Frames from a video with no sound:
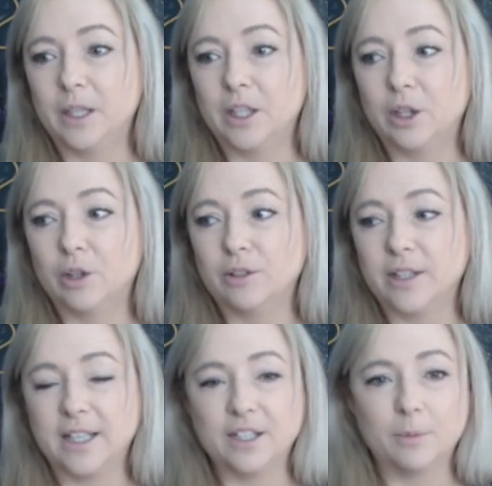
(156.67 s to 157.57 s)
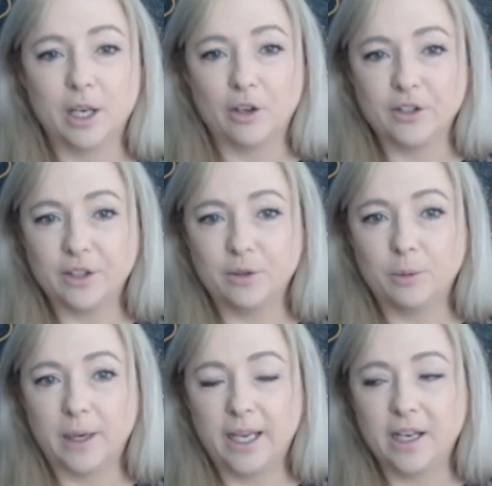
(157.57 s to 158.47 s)
looked at things from a logical
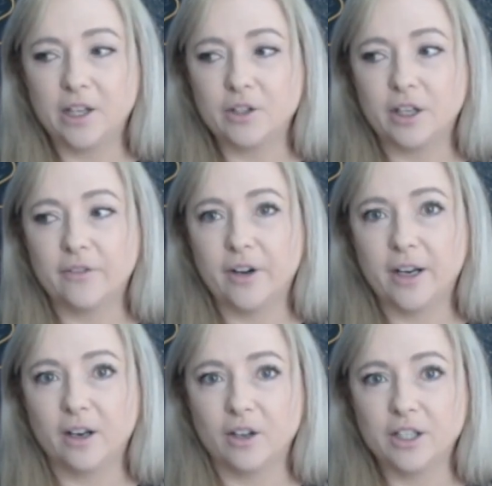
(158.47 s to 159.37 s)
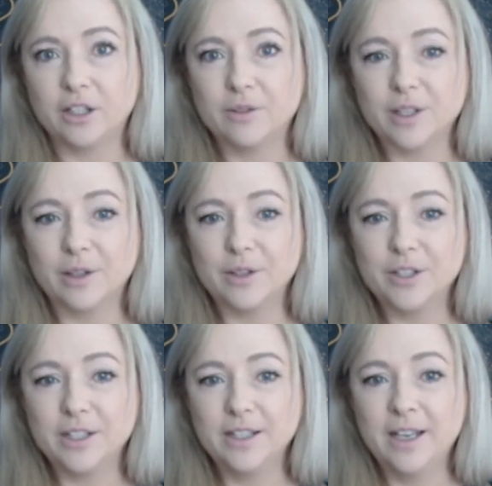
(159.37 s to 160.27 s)
way and I tried to find a logical
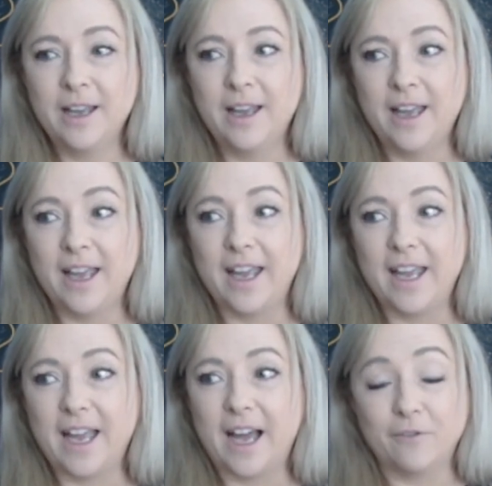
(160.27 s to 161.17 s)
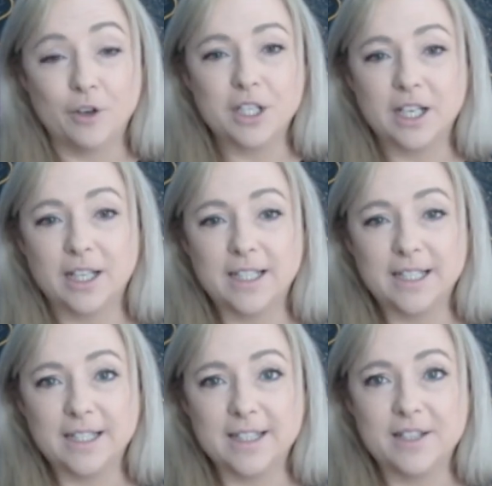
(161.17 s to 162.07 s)
solution. Unfortunately, it
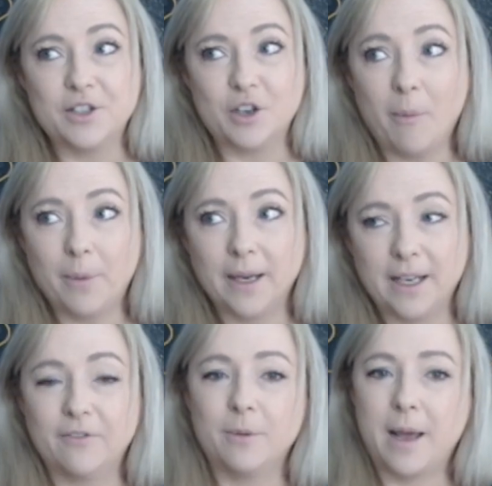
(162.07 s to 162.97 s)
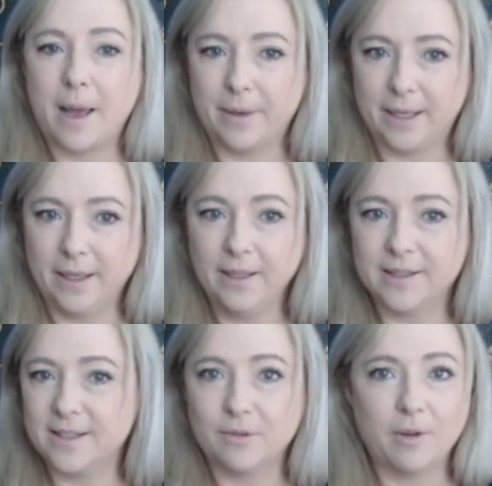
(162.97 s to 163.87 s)
didn't stop it from happening. It
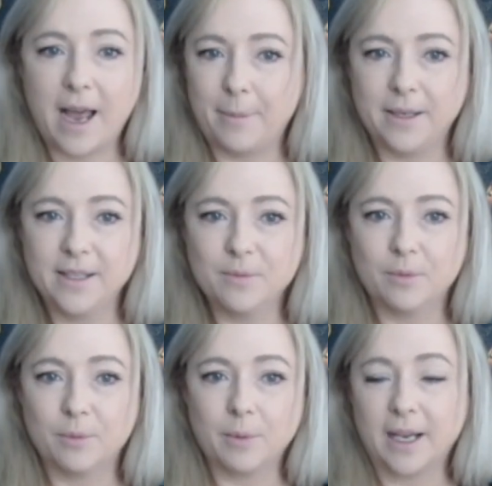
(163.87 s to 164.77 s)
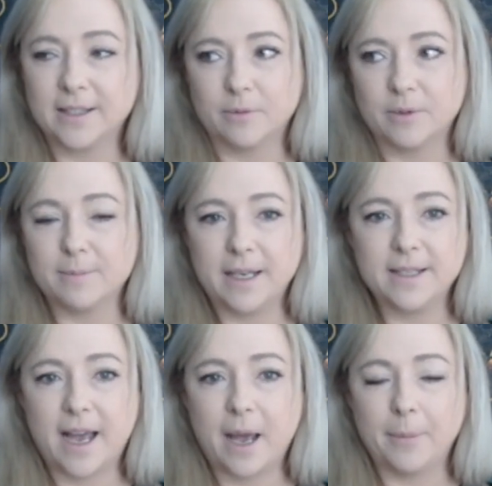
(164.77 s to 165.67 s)
still happened as it was meant
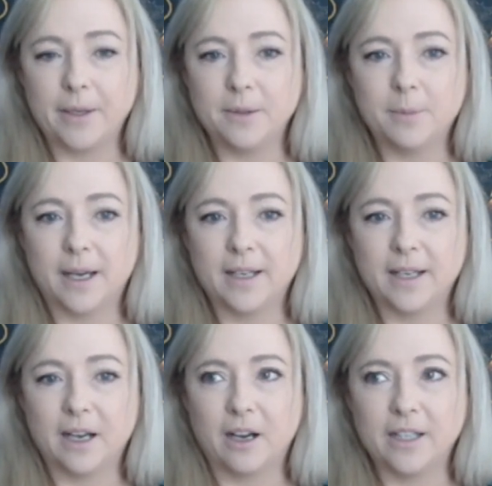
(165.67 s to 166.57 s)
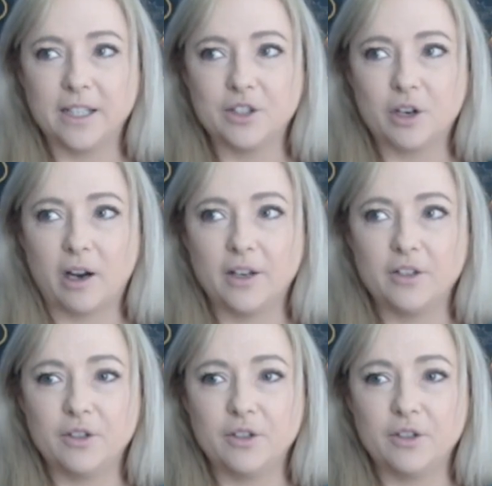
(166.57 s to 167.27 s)
to happen, but I did try